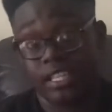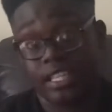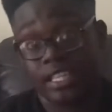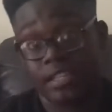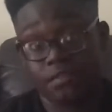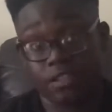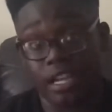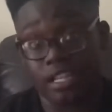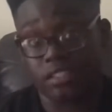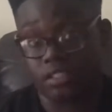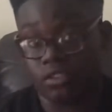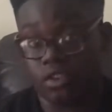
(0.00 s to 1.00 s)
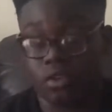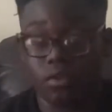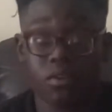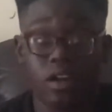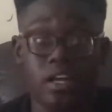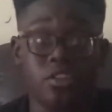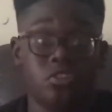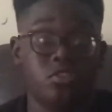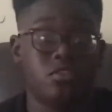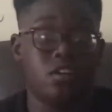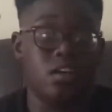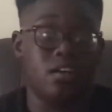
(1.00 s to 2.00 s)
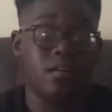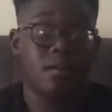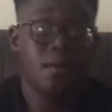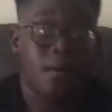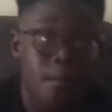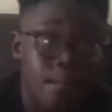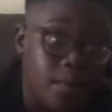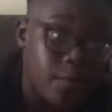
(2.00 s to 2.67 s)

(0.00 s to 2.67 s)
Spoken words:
if you guys didn't know, I use my